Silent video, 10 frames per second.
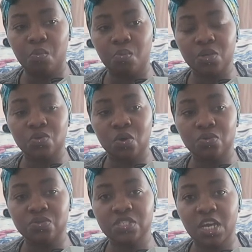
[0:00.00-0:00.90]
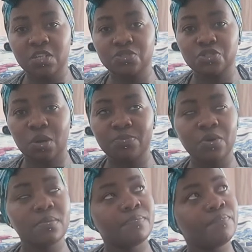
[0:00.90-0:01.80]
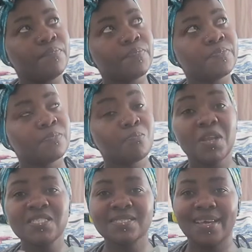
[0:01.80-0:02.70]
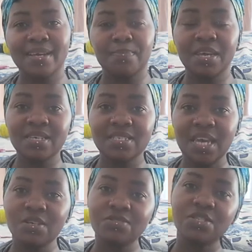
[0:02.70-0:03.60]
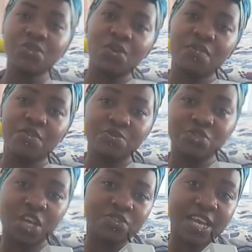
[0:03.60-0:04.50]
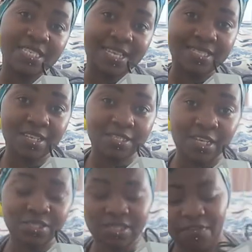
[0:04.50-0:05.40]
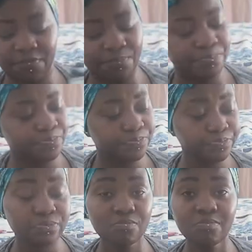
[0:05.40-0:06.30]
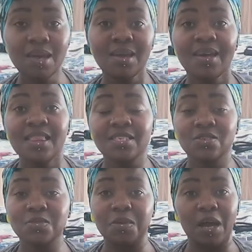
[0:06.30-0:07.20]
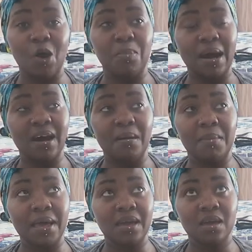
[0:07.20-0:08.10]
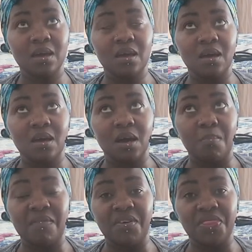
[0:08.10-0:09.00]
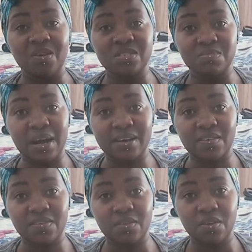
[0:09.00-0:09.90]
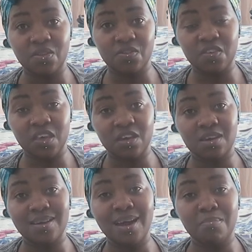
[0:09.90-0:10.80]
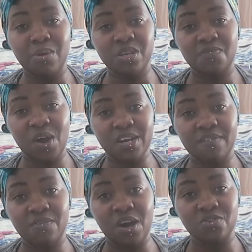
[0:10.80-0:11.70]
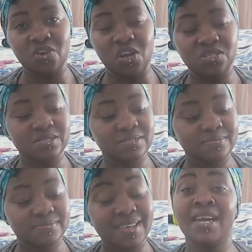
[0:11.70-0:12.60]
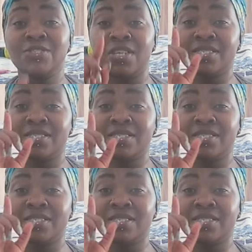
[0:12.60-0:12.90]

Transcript: what do you call it, nail shop, no? Places like Planet Nails and all of those shadow knives that sell nail stuff. This could be like over, uh, like above a thousand bucks this year. I bought it for under four hundred dollars actually